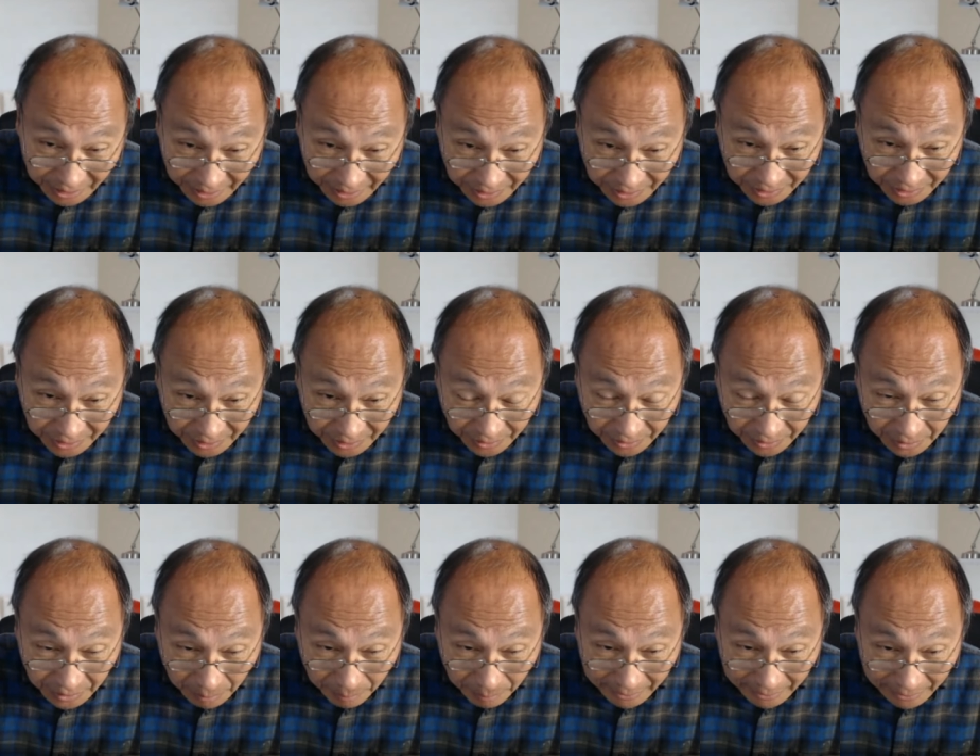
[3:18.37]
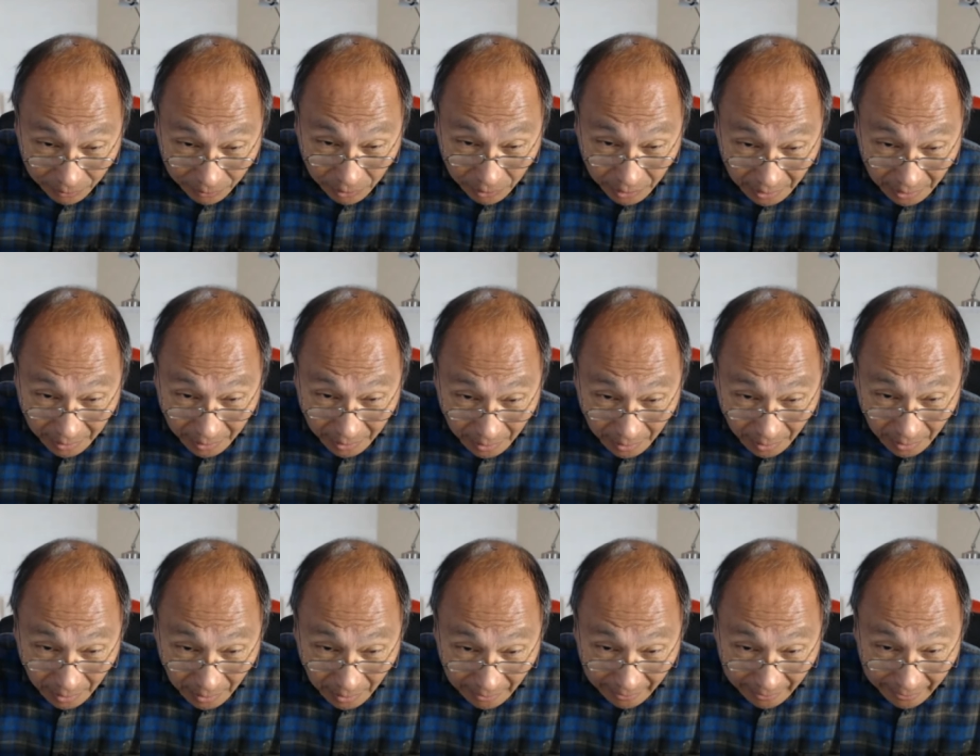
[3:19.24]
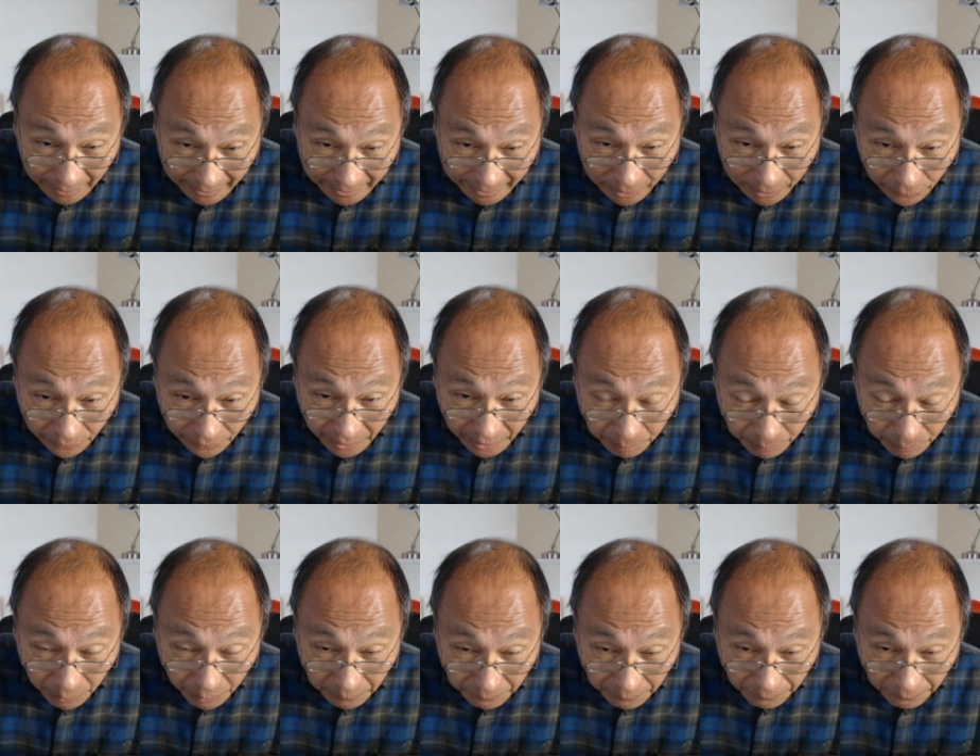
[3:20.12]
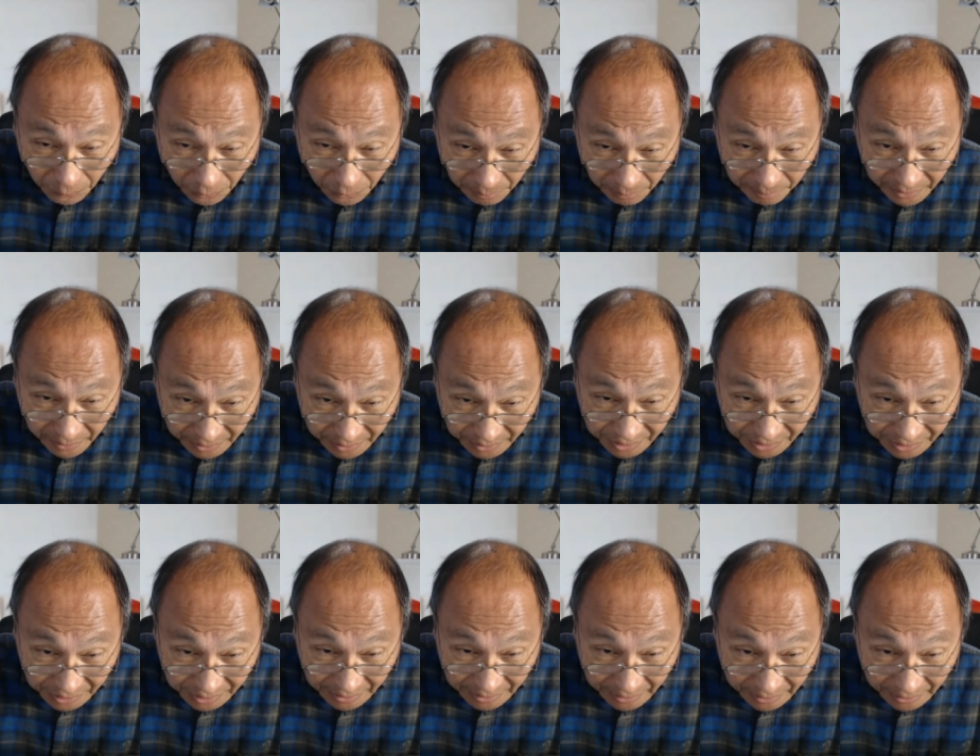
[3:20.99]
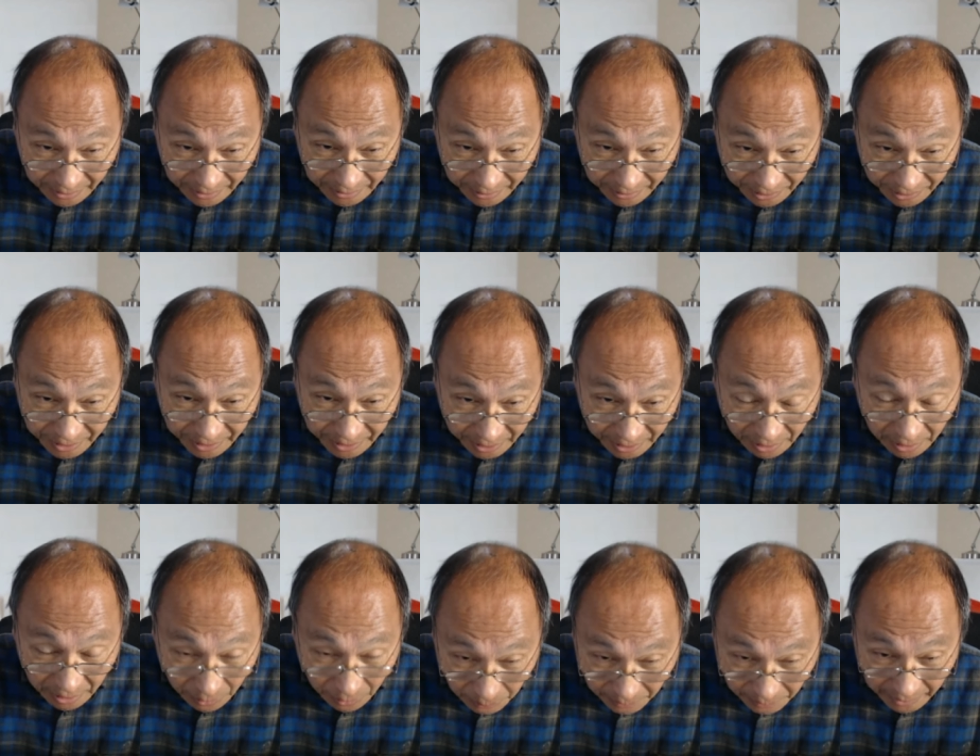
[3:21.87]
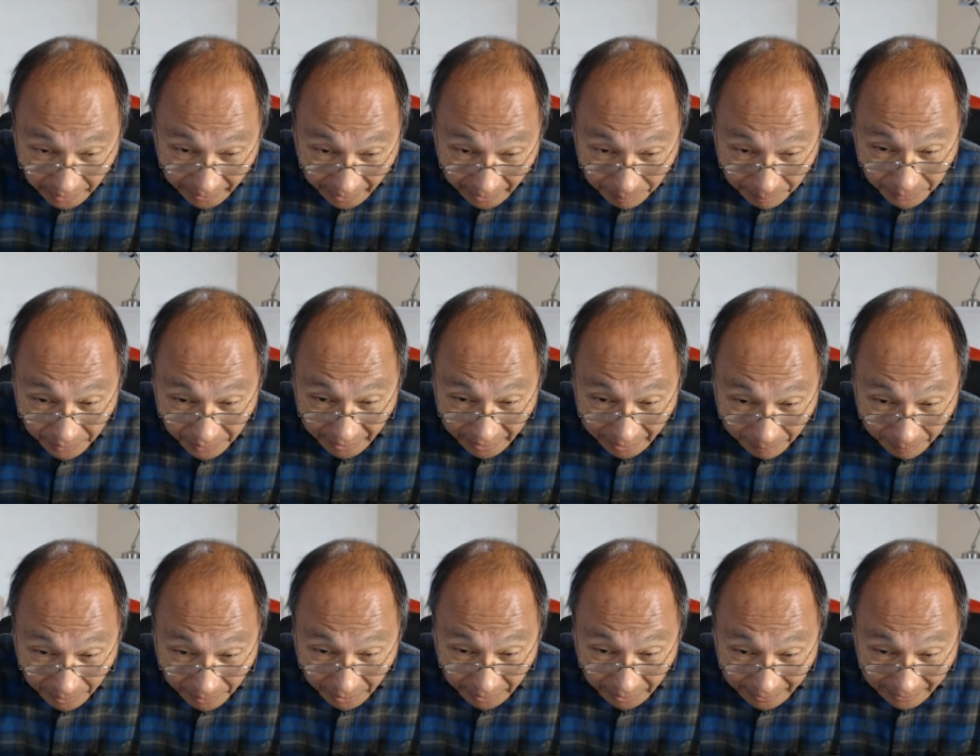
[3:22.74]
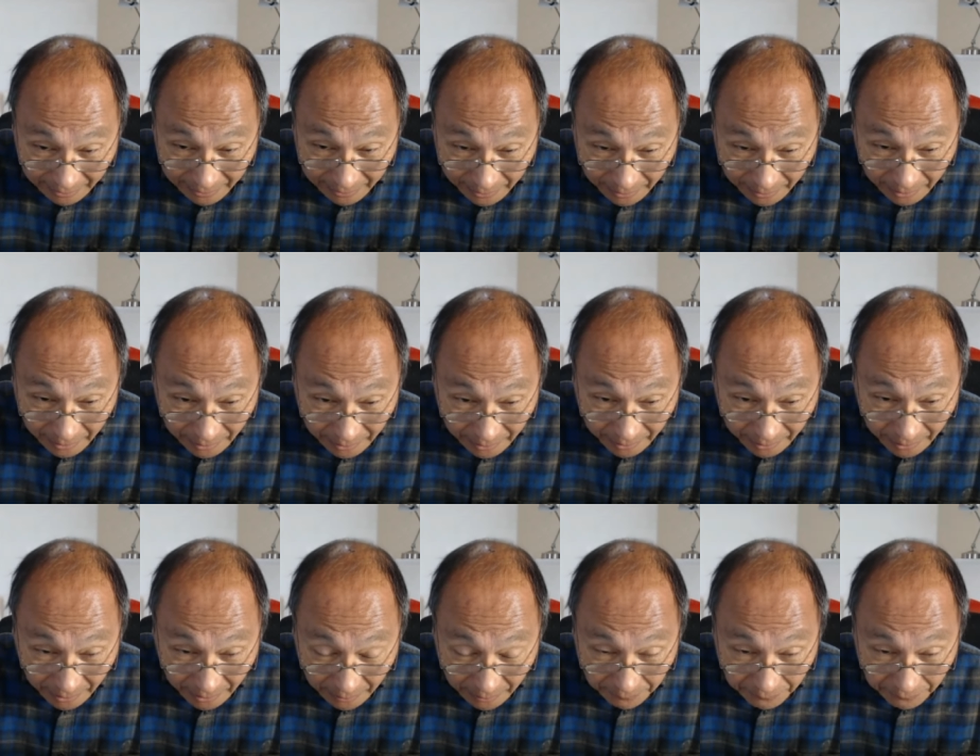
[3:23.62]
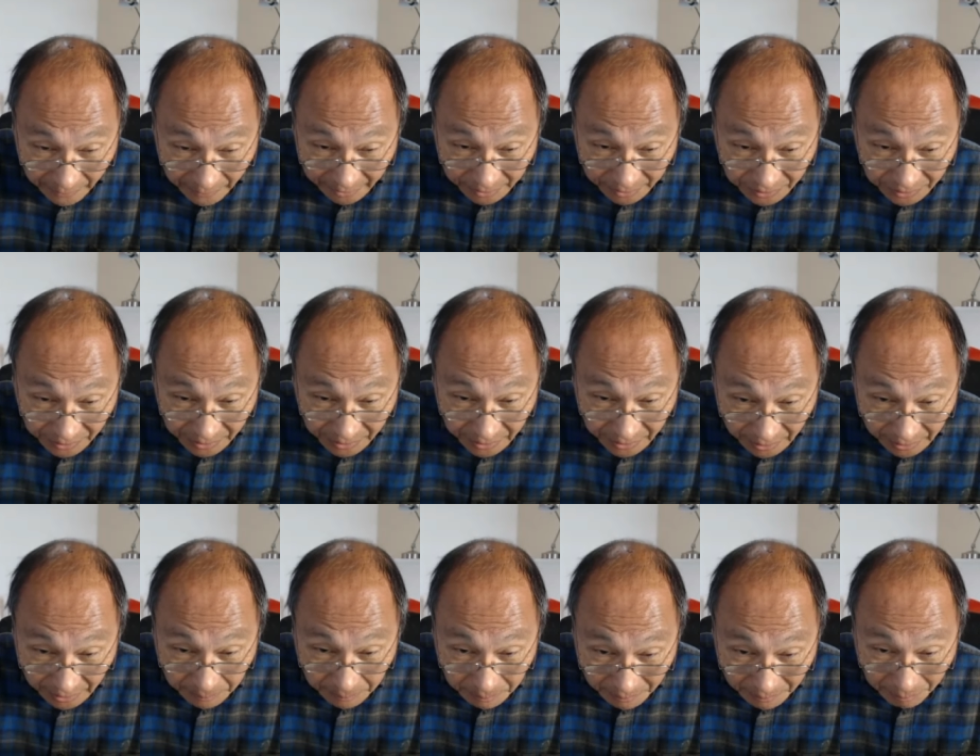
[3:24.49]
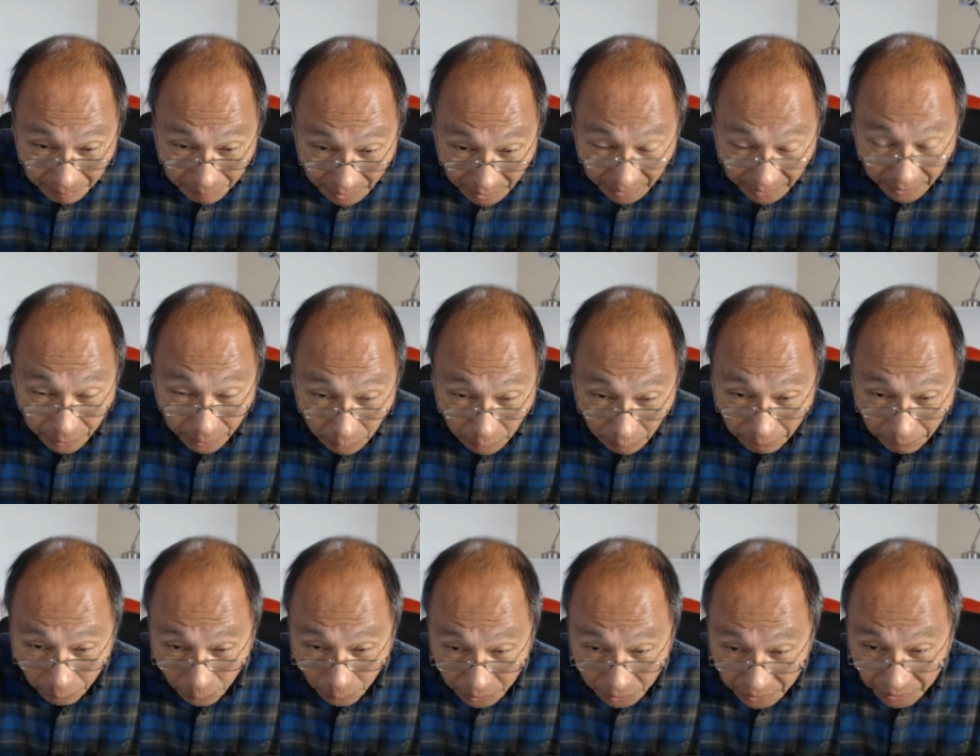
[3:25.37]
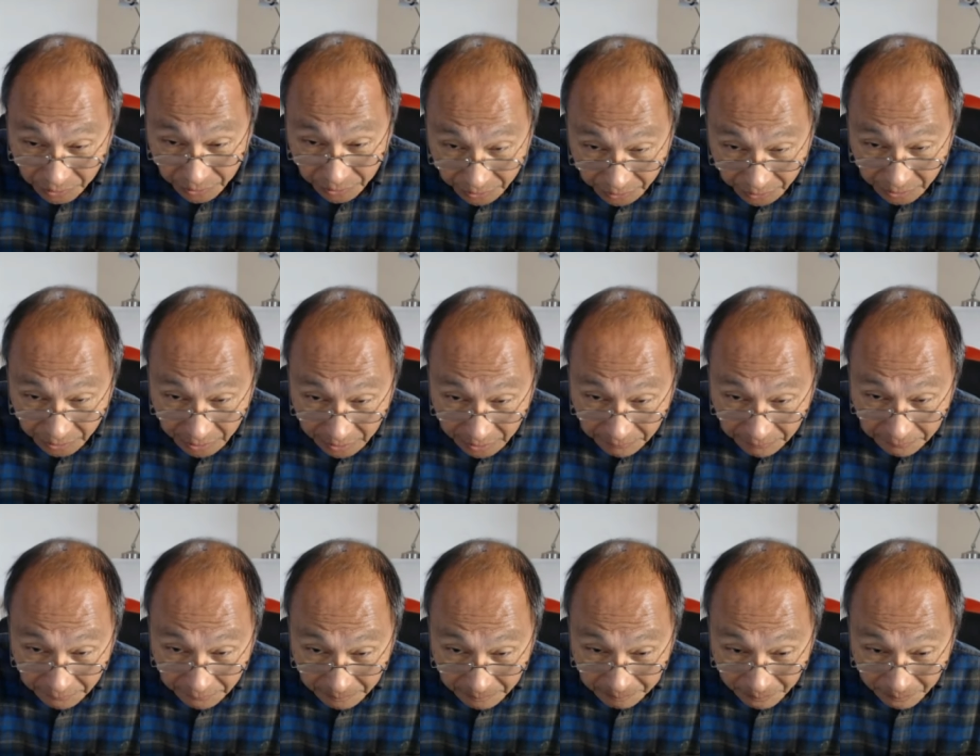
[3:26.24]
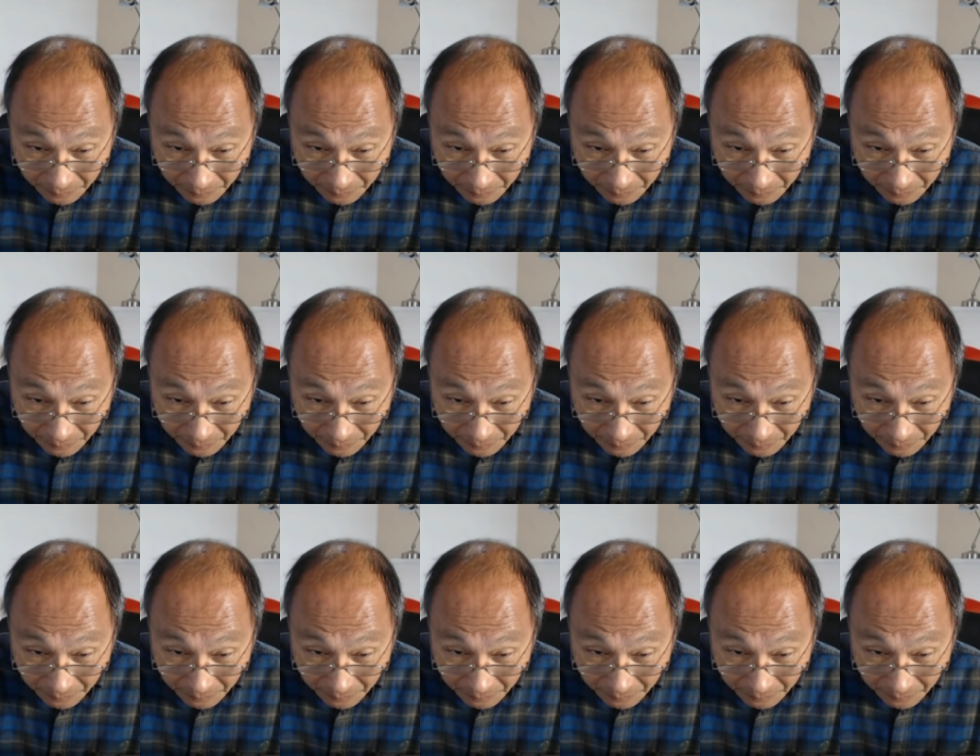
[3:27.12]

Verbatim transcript: instance about how the performance in dealing with the epidemic uh, affects the political fortunes of